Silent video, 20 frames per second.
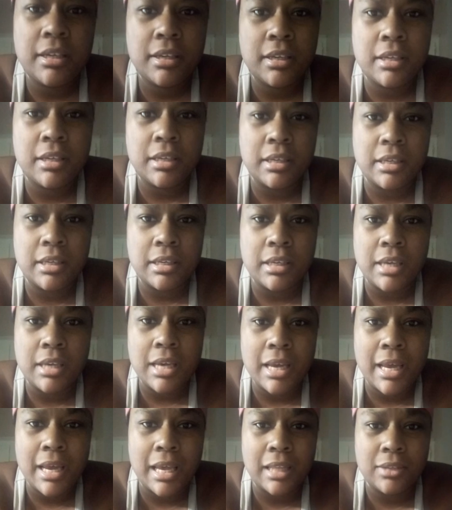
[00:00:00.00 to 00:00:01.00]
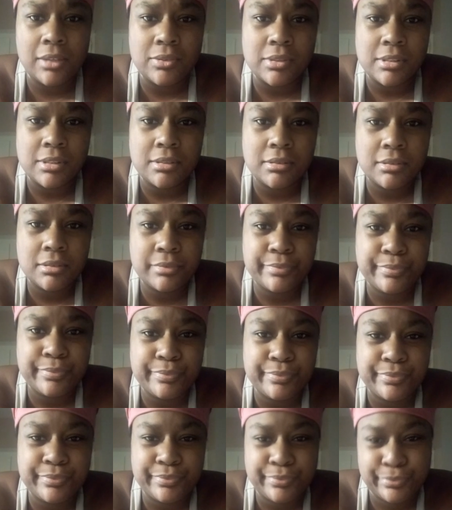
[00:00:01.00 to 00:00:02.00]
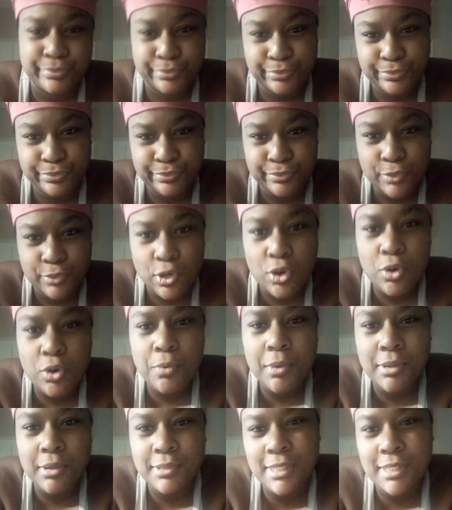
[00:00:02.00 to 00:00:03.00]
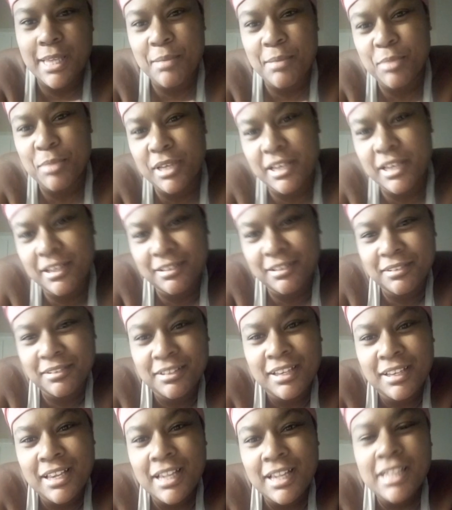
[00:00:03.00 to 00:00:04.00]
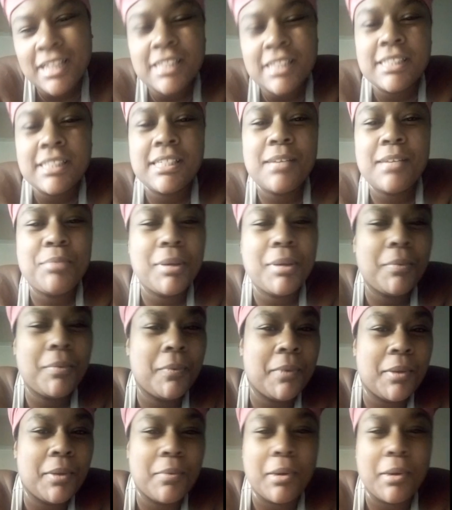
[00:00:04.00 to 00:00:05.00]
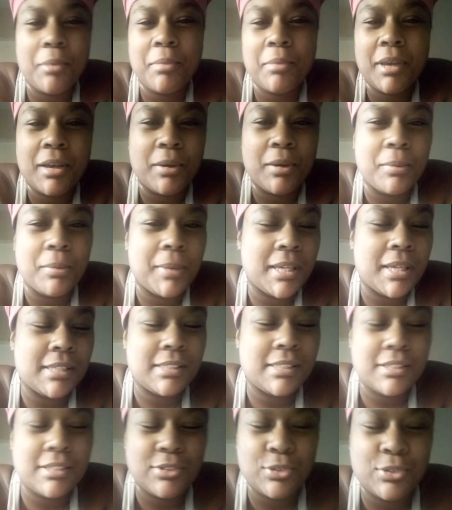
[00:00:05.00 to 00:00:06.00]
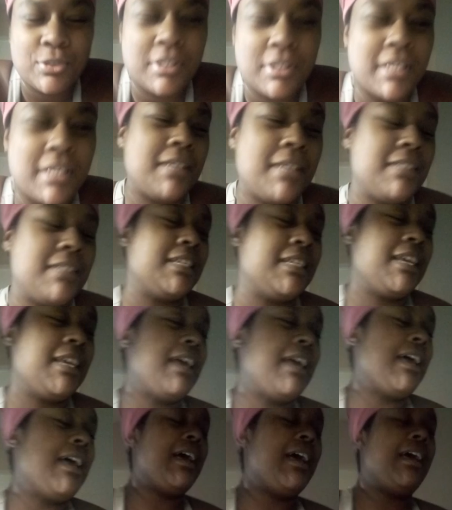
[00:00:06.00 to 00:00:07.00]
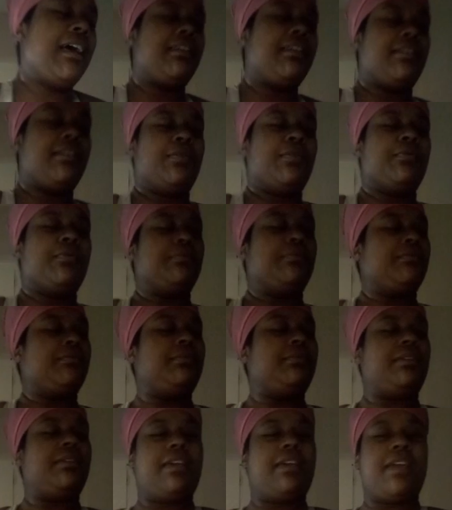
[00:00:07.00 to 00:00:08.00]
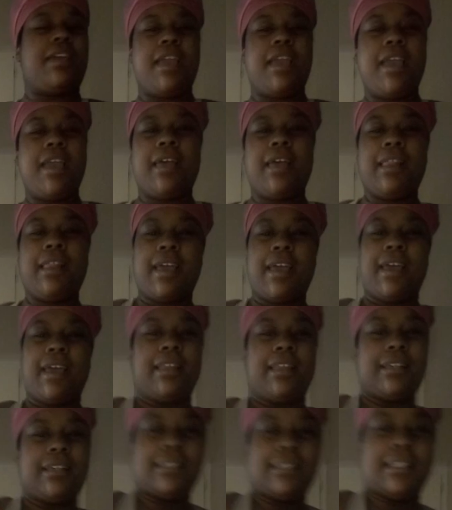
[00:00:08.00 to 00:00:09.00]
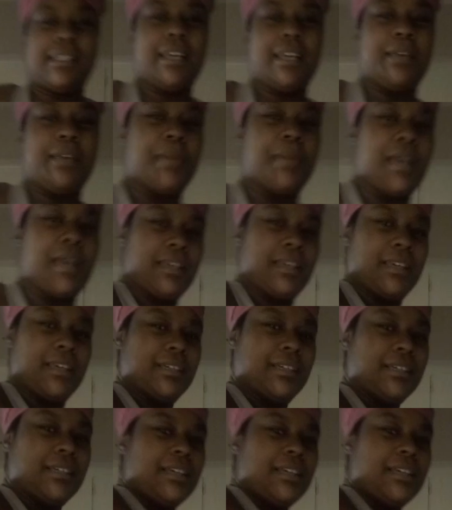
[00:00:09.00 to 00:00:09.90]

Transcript: I got loose. Who wants that butt? See, people be wanting big old butts and all that. Chat, I don't care to have this thing like that.